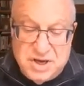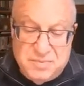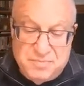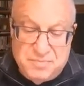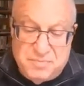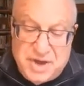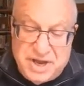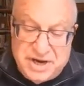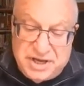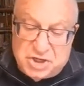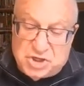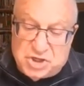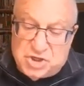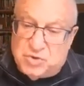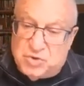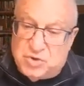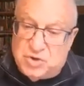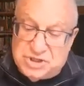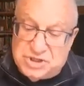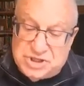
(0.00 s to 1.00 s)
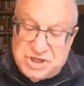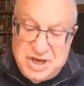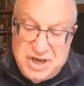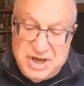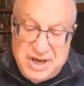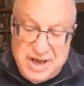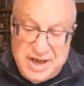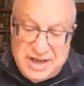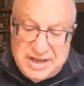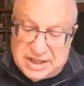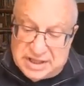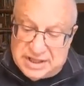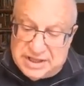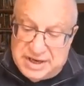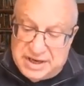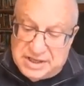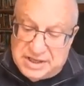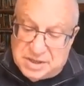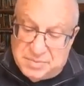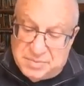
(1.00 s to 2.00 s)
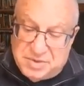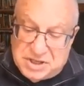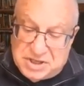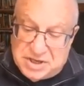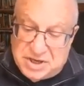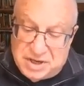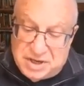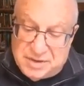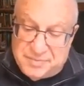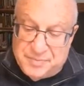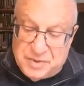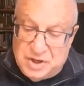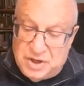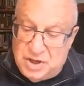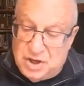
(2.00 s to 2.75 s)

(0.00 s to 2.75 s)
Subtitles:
many chores, and cleaning to be done.